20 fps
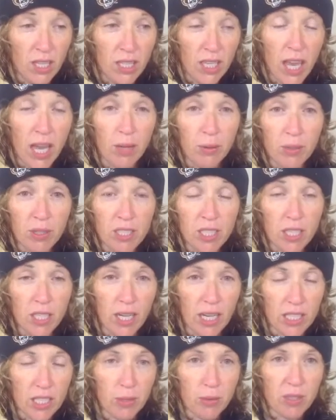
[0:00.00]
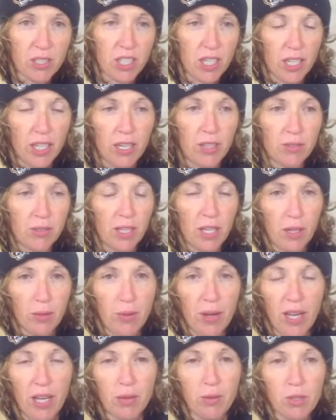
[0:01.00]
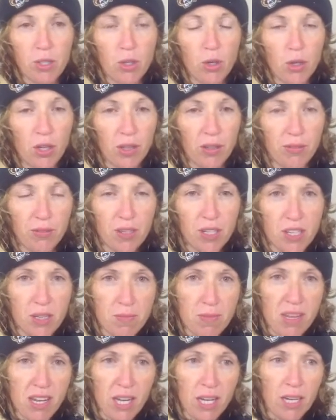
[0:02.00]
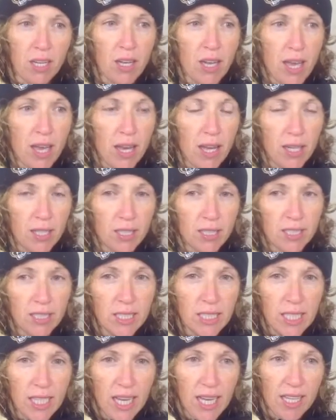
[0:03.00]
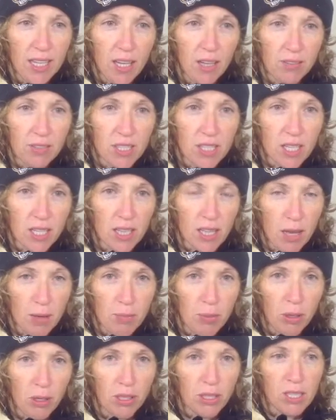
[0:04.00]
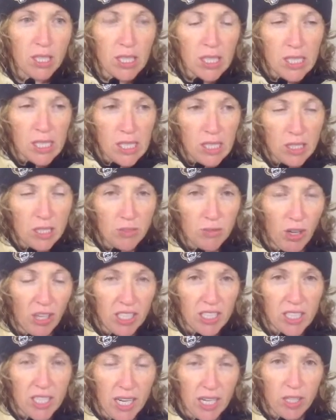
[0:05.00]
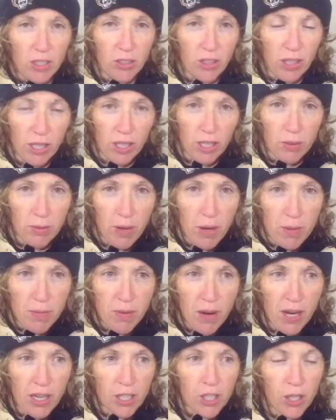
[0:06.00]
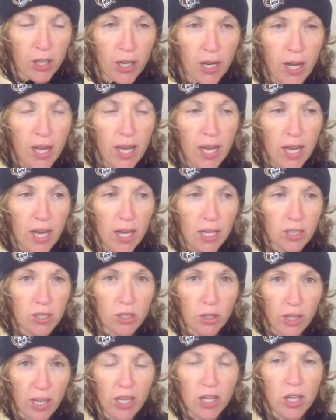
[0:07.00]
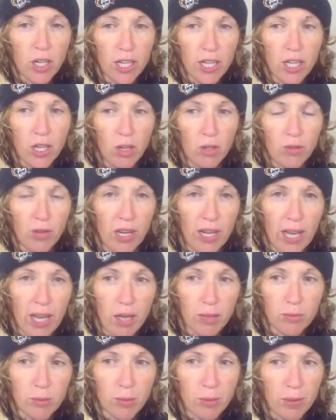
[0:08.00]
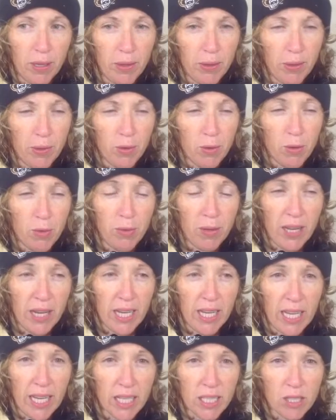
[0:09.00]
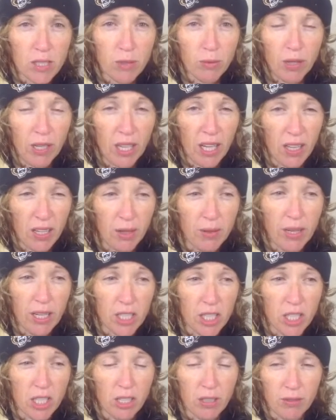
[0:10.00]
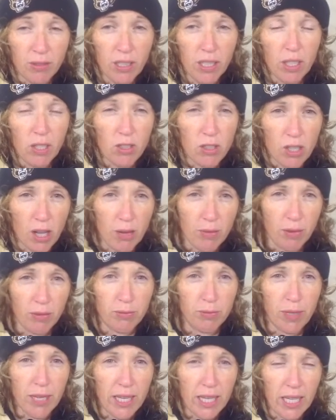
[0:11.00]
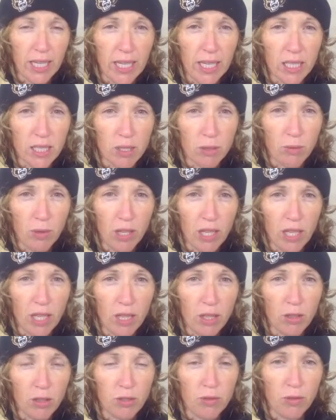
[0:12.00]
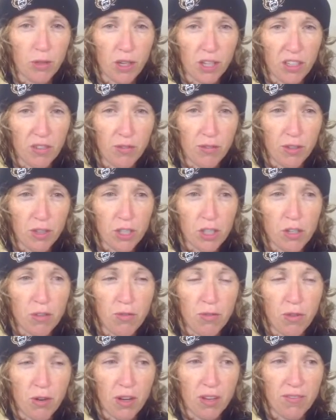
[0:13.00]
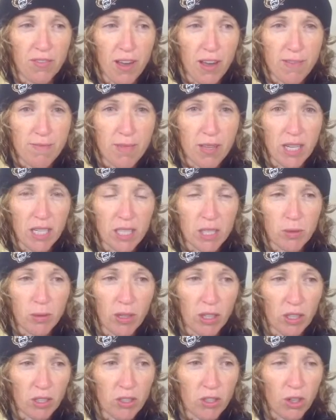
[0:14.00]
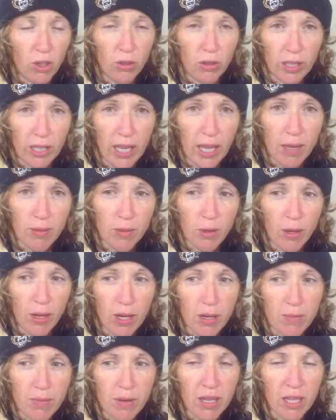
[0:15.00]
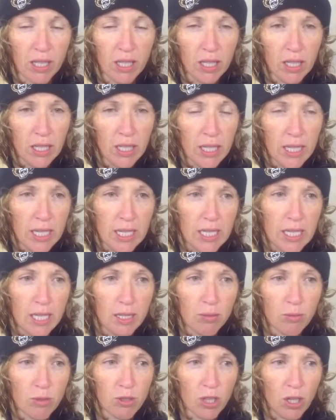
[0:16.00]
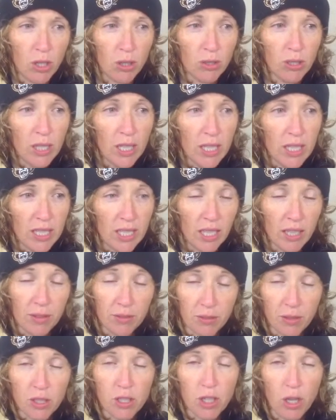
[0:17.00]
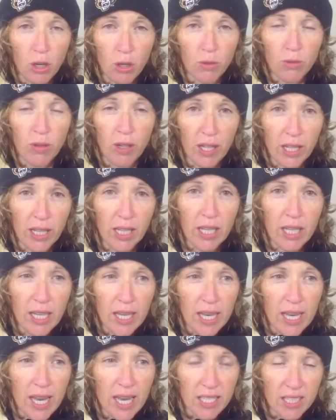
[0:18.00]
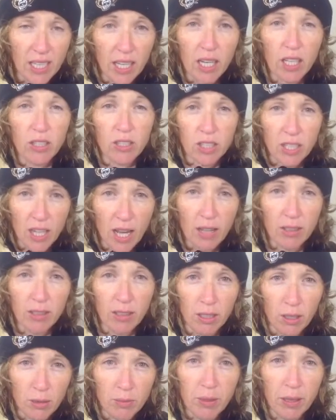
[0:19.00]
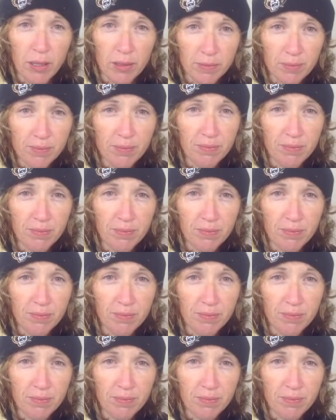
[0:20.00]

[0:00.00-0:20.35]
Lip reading: Yeah, we did. Actually, we started out really well. We scored in the first minute. And obviously, that put Wright State under a little bit of pressure. So that early goal really helped. We were playing against the wind. I thought we actually did a really good job of playing against the wind. It was for the first 45 minutes. We controlled the game quite a bit. That first goal really settled us down a little bit.